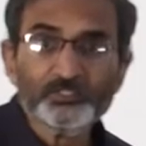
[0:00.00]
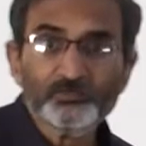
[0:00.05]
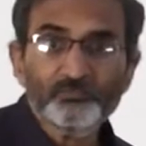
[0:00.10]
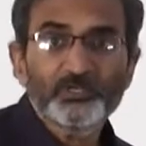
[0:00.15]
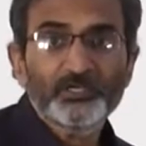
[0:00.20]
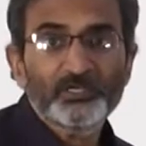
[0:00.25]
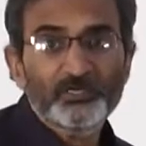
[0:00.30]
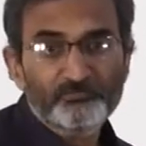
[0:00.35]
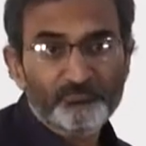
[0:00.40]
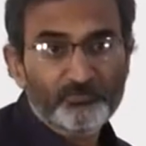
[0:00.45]
do we
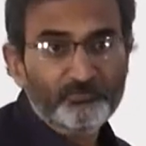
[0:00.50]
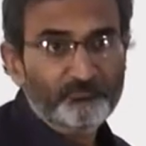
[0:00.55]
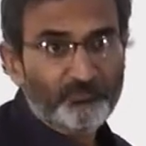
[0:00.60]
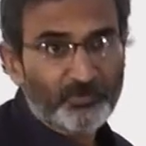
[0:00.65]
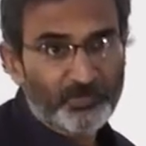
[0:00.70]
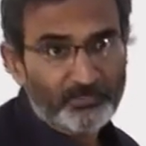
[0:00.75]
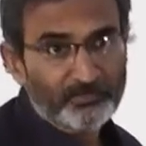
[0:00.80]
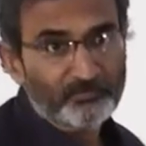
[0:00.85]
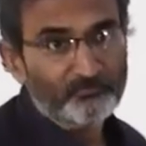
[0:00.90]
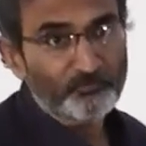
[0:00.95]
learn from
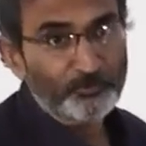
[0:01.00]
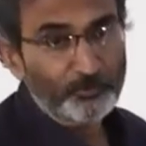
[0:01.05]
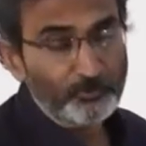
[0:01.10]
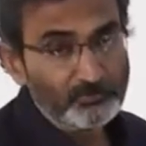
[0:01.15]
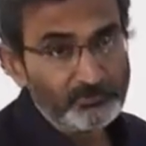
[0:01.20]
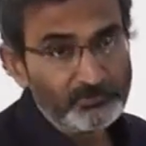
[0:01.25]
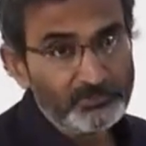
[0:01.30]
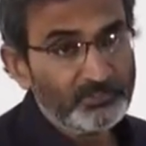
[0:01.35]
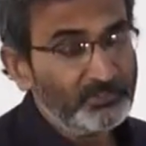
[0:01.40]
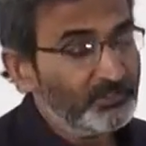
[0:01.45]
fandom? We
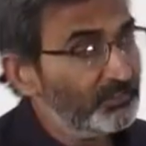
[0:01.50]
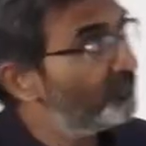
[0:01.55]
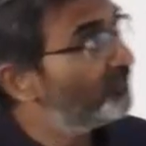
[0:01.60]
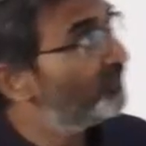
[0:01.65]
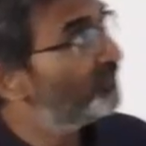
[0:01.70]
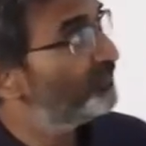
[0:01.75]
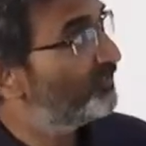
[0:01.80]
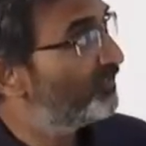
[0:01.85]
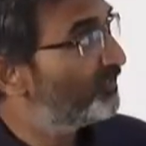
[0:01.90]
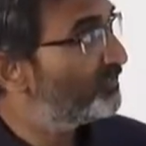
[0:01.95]
also learn
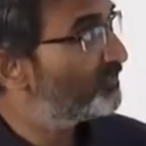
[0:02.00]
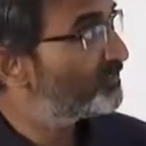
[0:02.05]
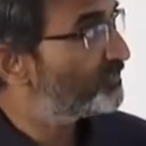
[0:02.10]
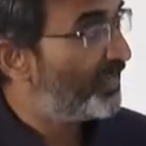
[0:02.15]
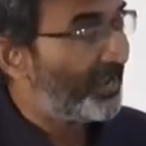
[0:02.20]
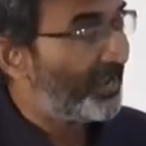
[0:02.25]
that there is